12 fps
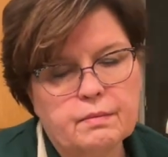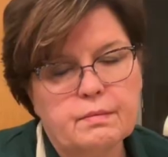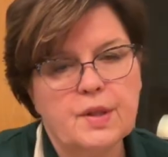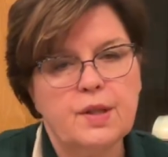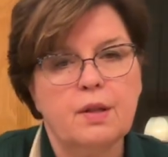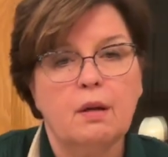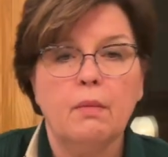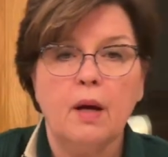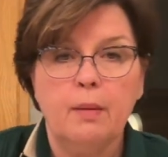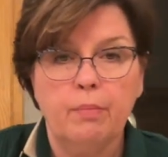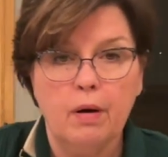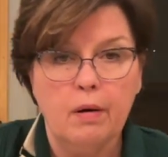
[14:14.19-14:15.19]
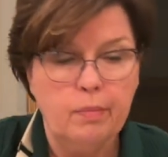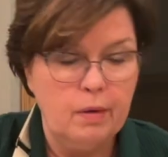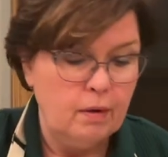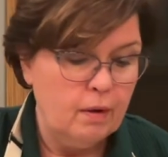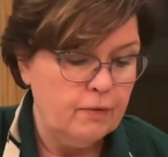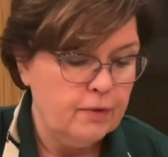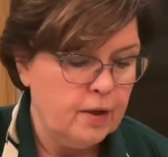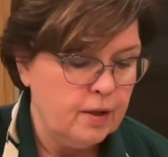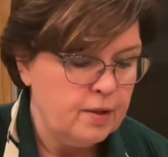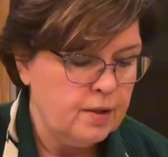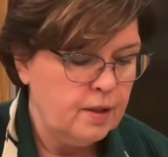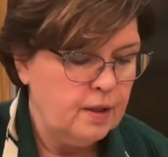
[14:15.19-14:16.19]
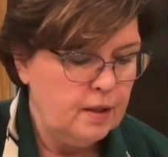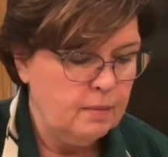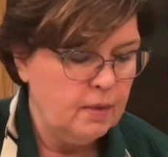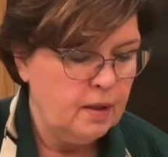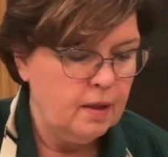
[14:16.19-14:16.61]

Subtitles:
semi-purple frosting.